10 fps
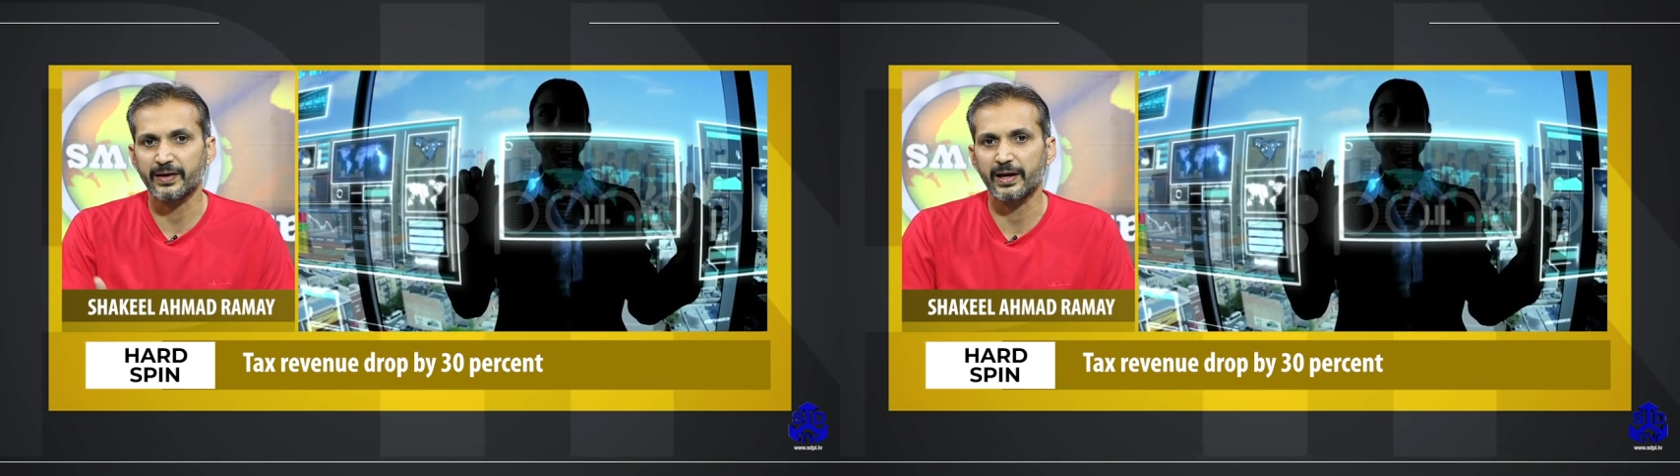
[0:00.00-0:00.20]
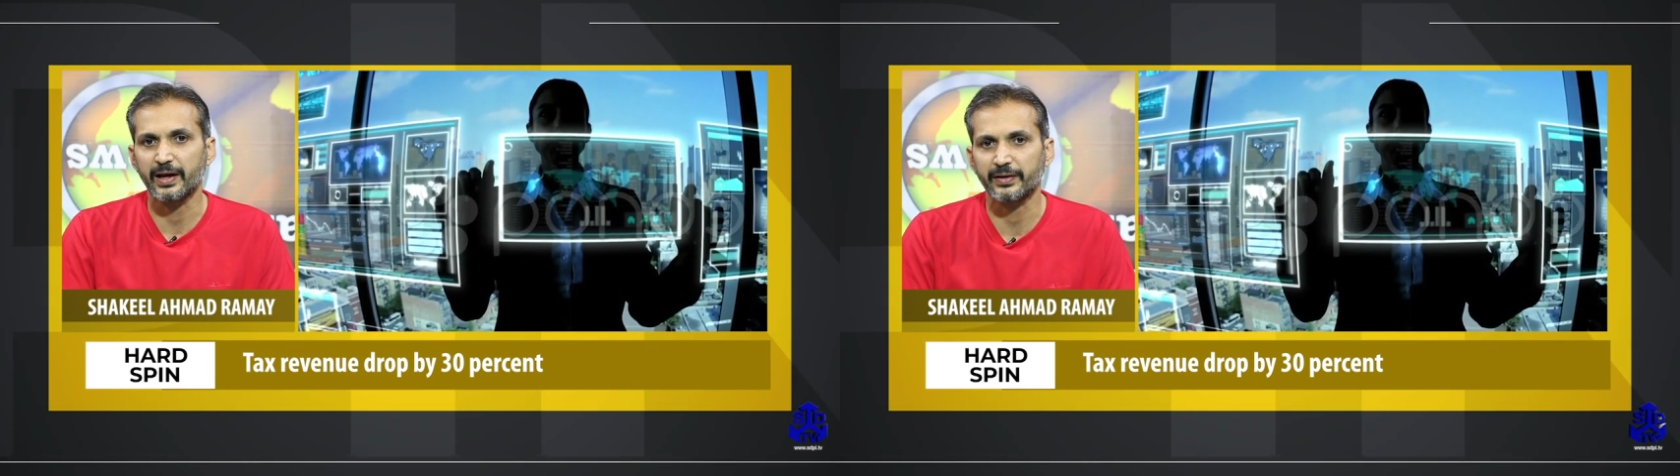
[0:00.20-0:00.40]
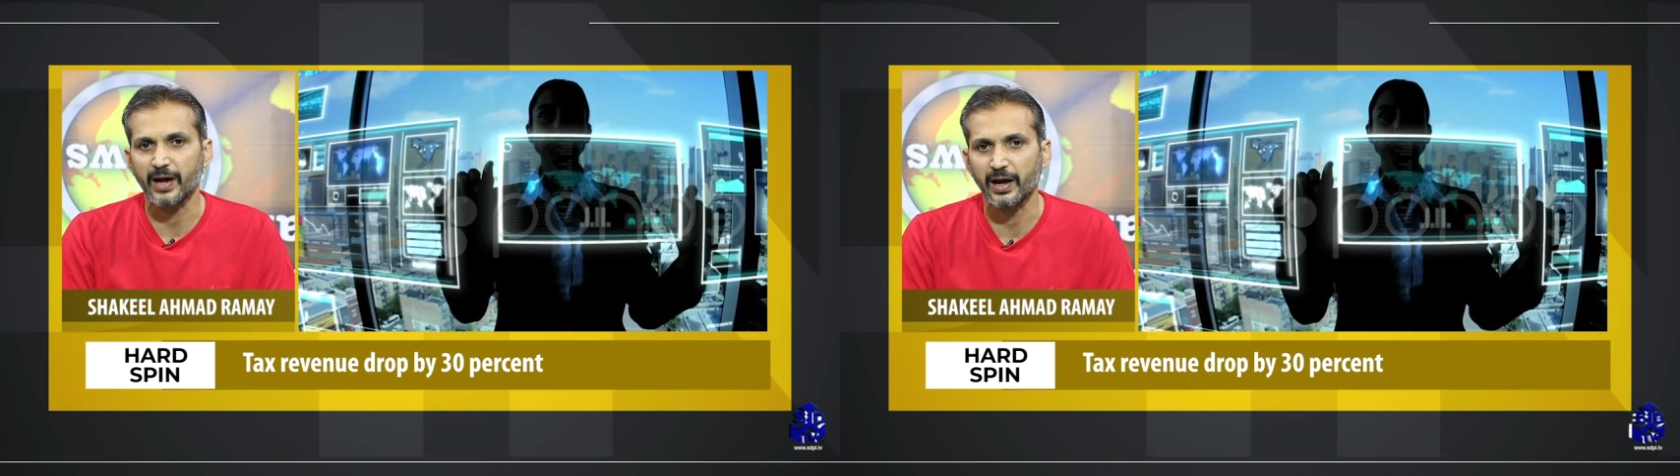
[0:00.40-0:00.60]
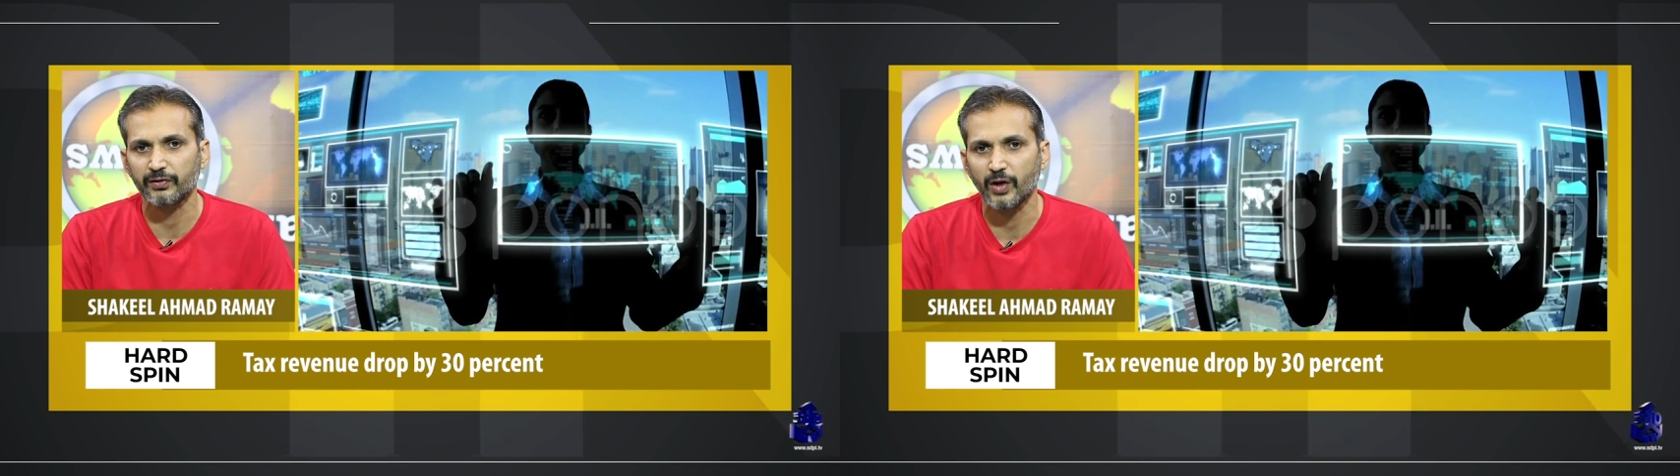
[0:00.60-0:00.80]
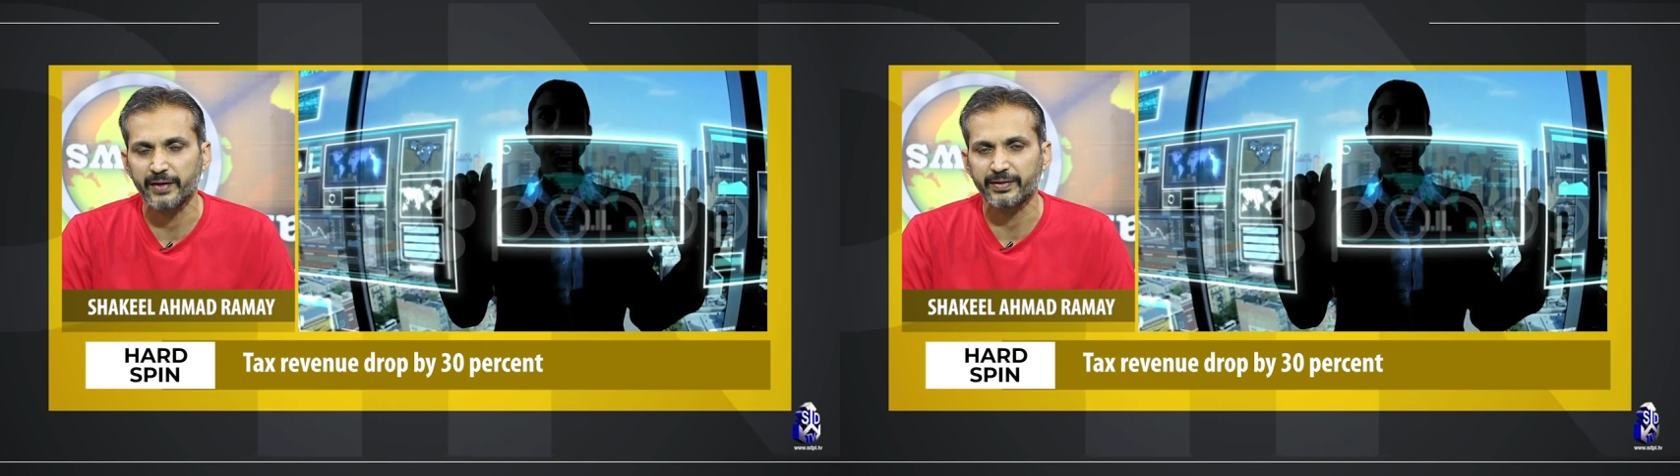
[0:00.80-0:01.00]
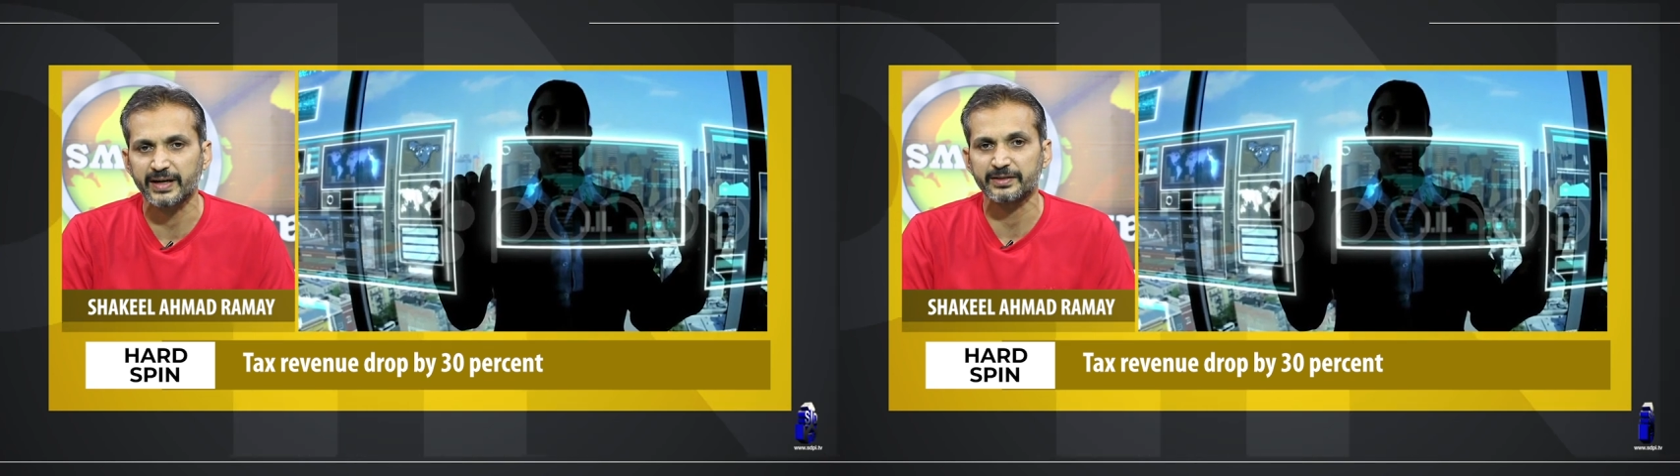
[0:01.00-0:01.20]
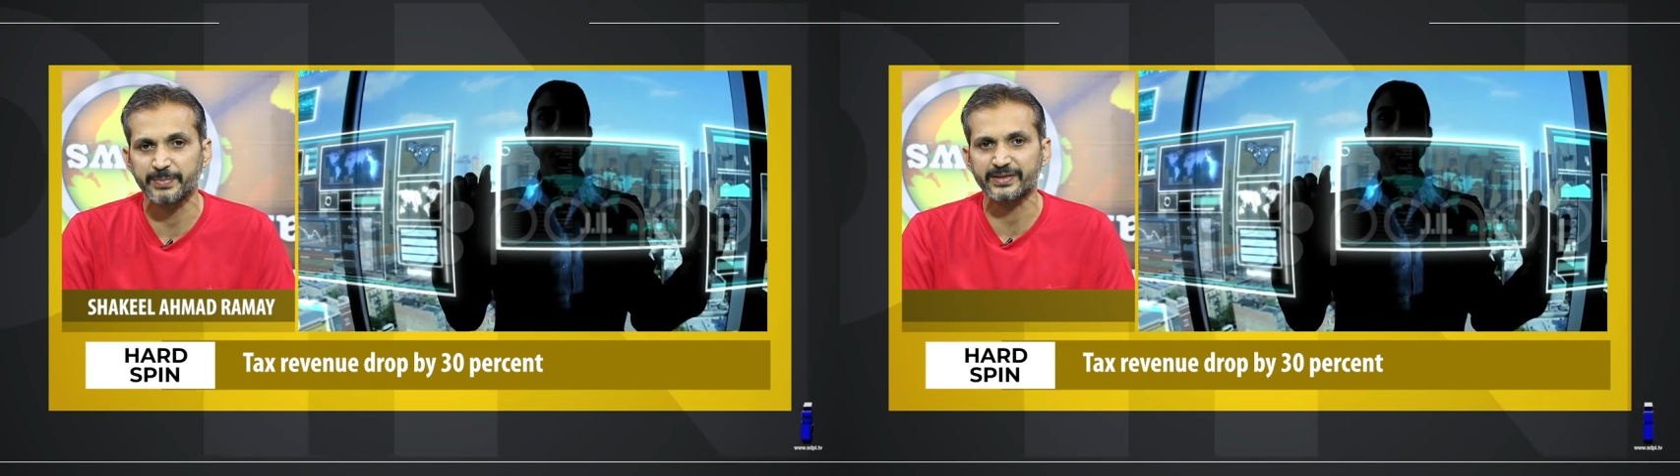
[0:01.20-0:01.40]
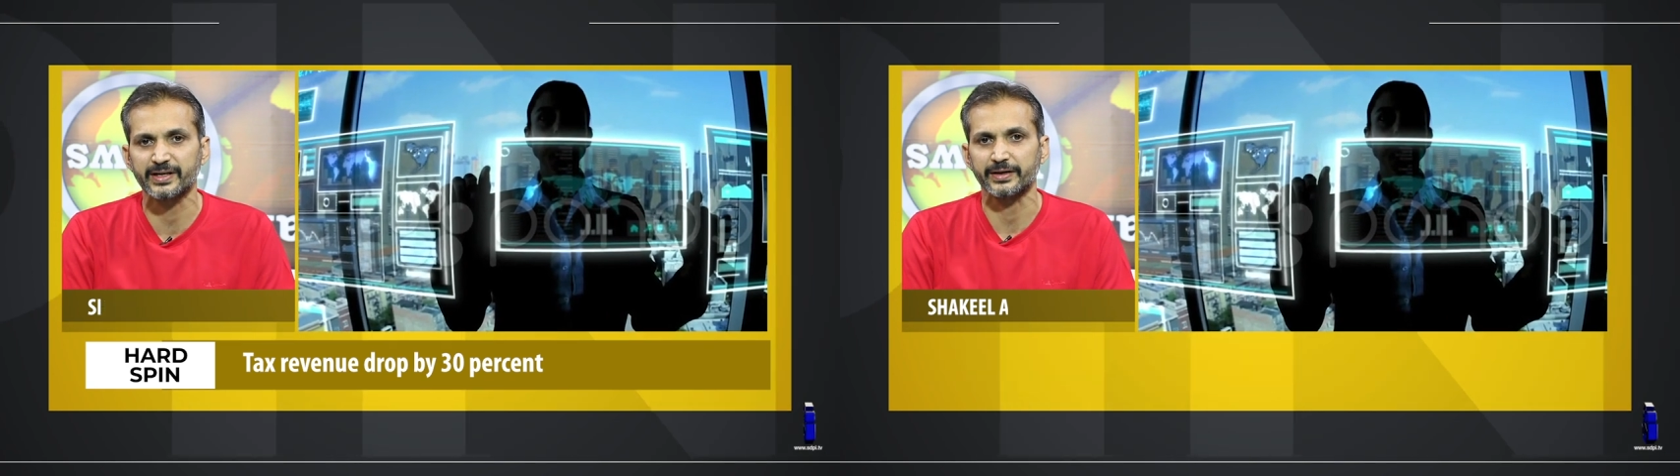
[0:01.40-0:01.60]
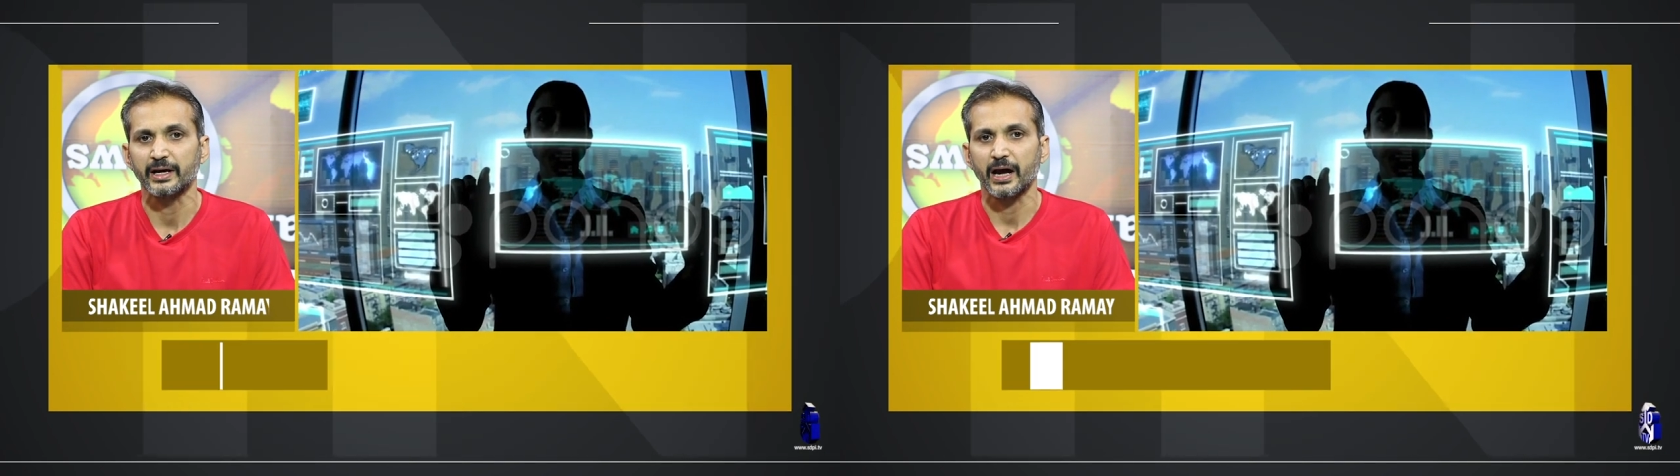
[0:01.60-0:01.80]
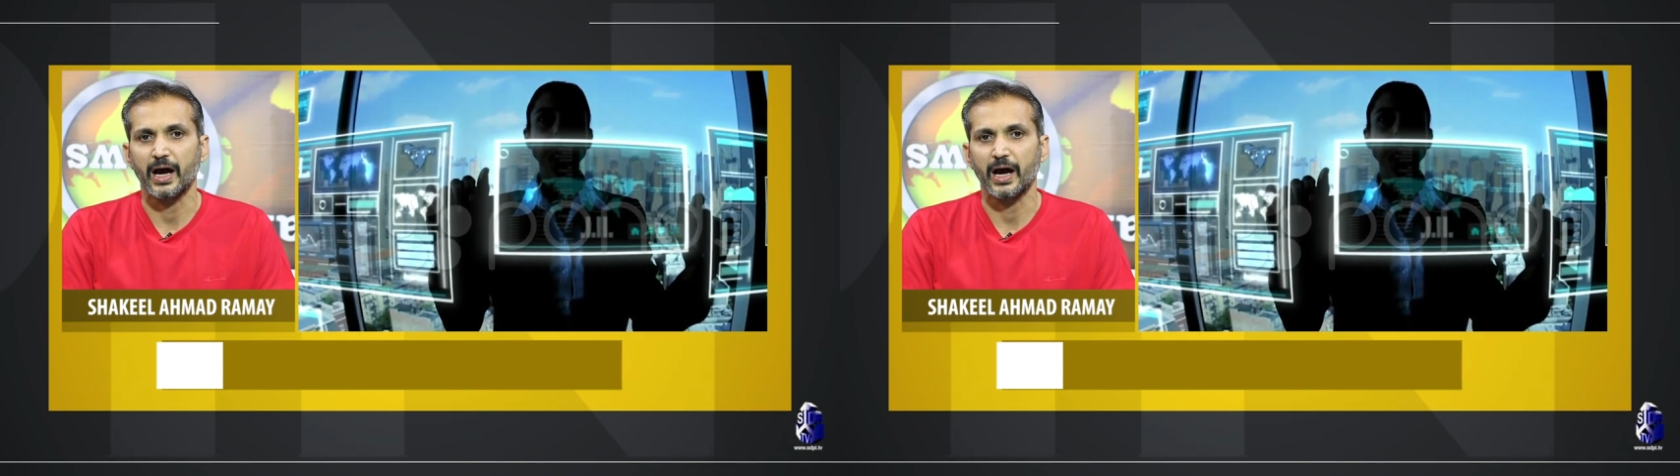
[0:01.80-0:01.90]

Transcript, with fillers: uh, it also has exhibited